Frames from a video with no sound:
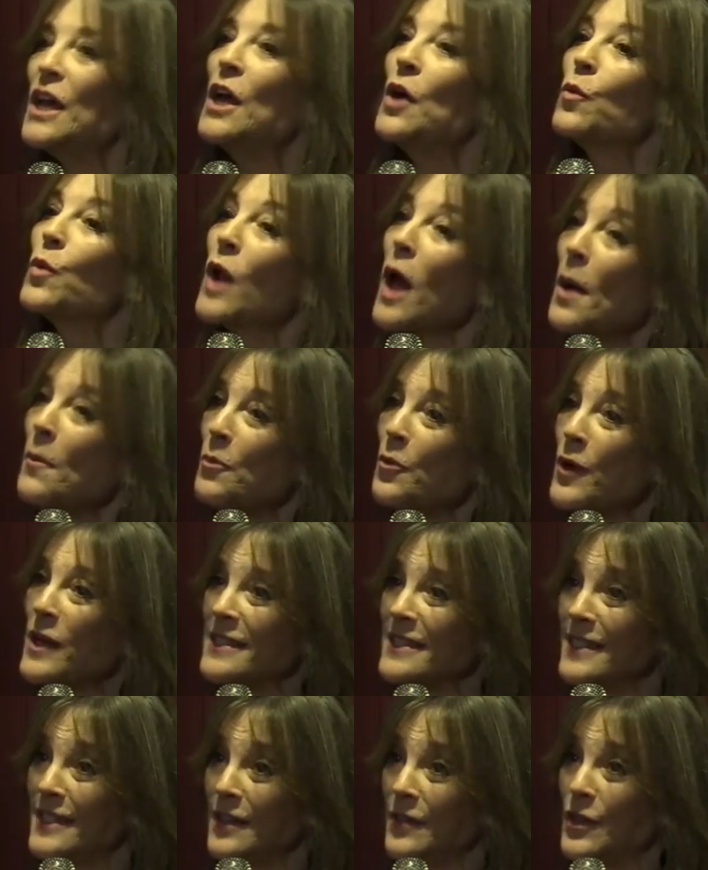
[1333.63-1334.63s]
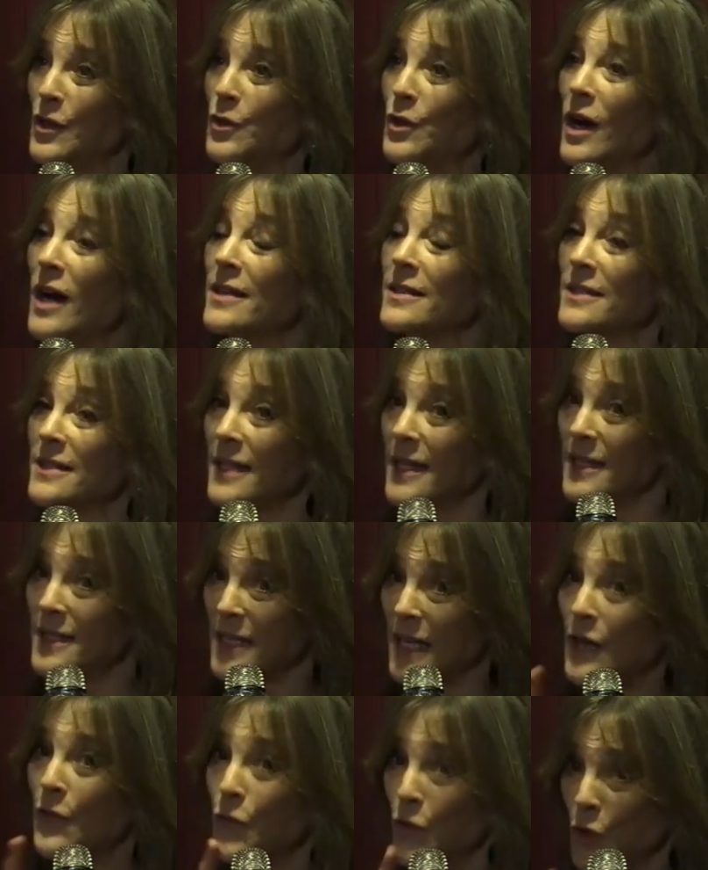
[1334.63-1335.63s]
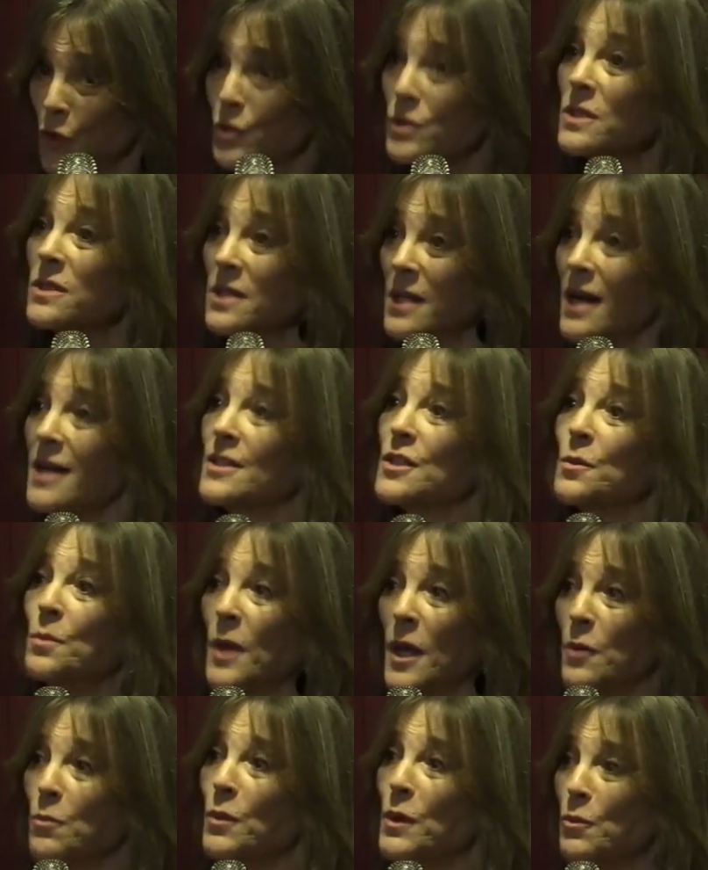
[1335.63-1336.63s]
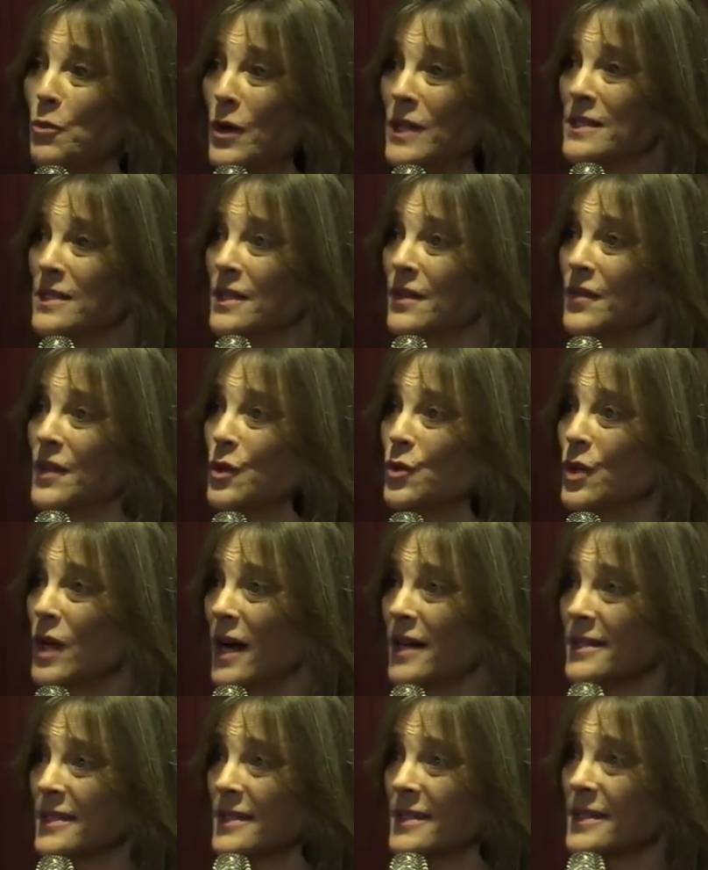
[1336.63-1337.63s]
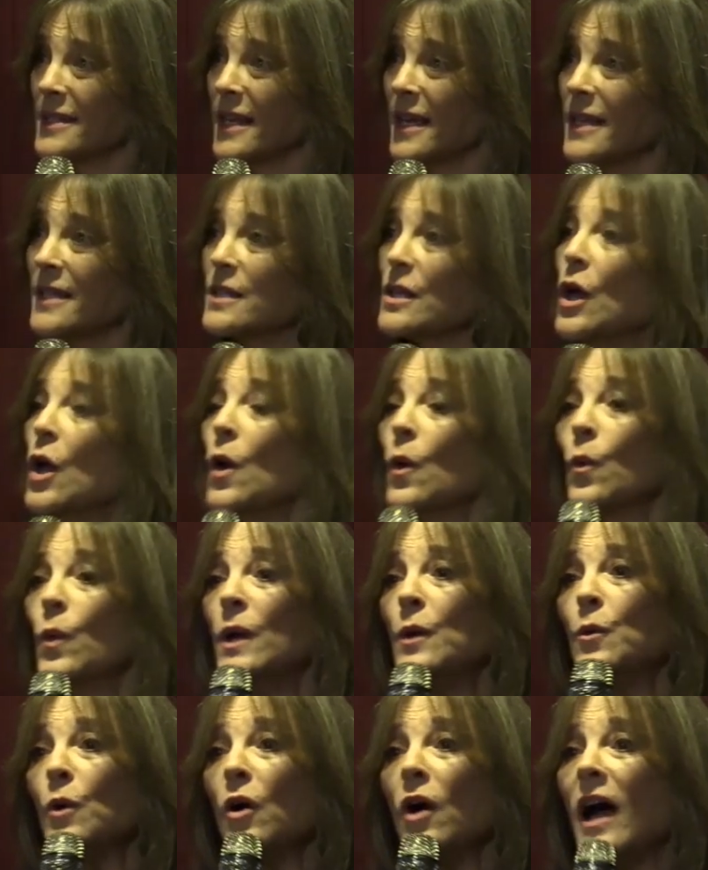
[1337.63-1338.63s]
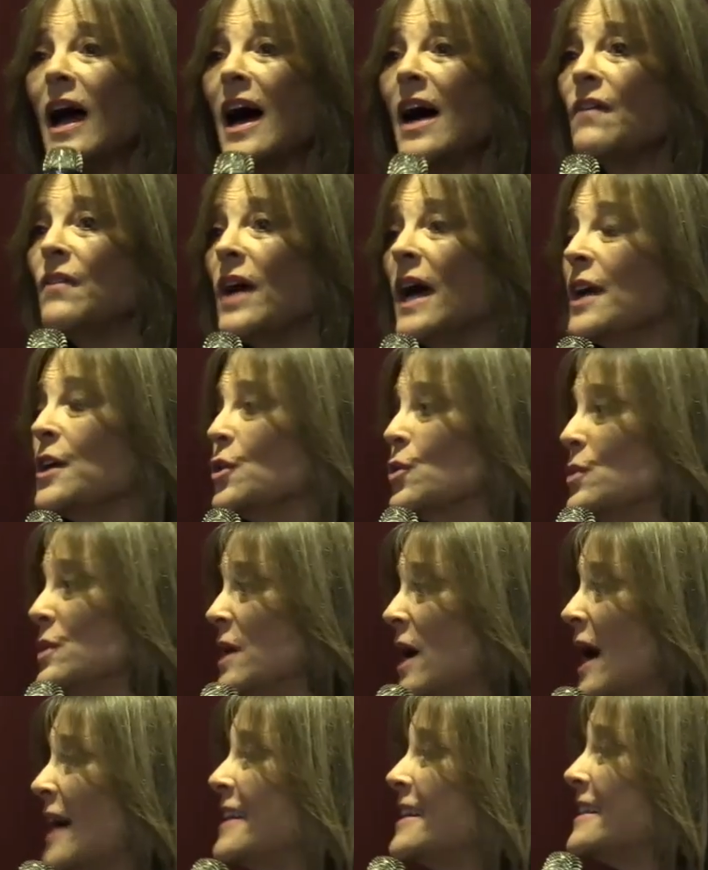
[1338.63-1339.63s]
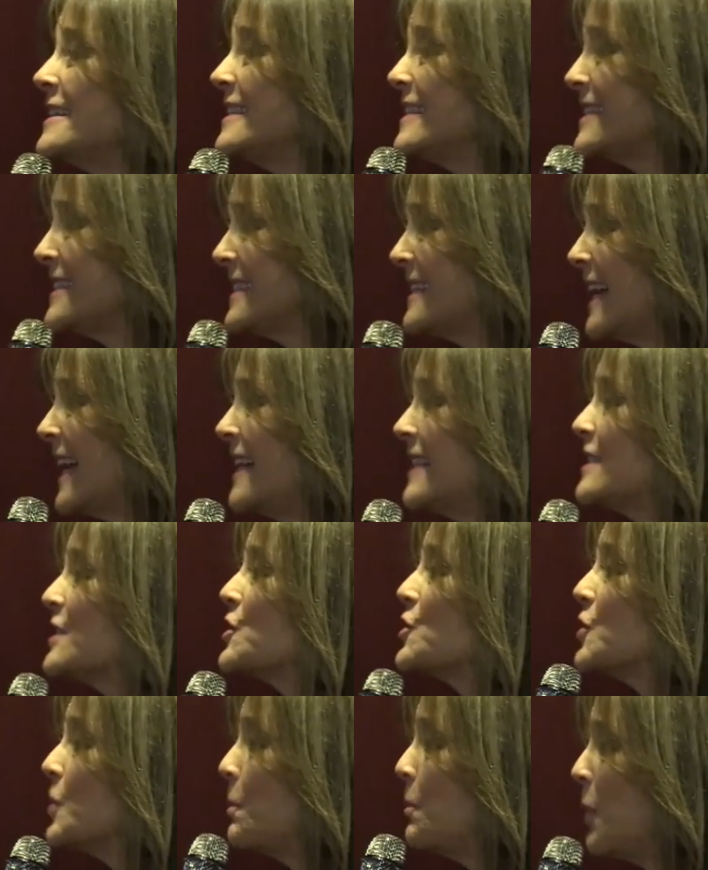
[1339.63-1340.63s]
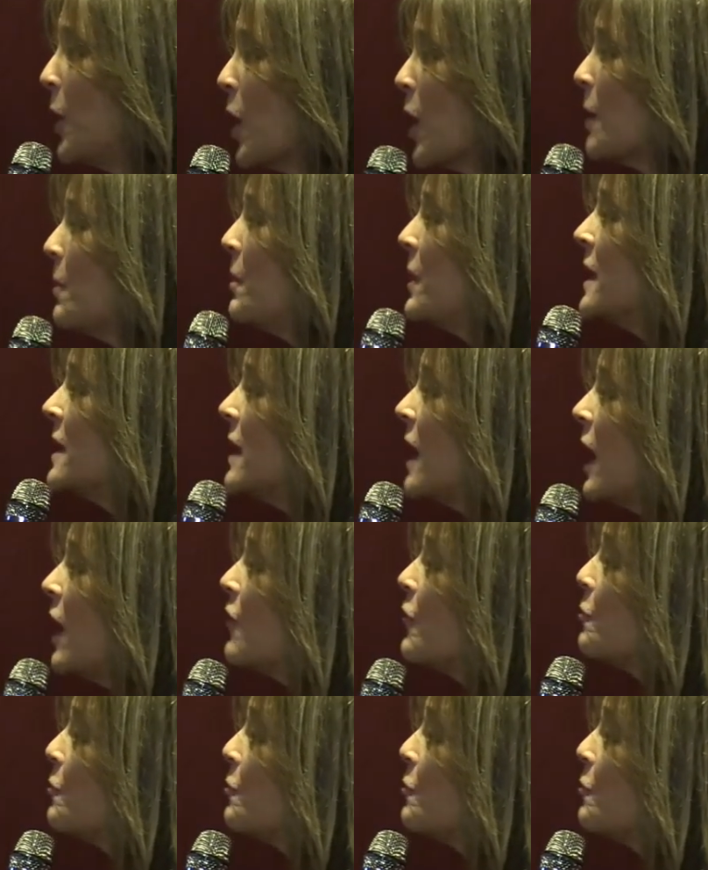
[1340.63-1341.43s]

When I'm President of the United States, if you decide to make me President of the United States, we will have a United States Department of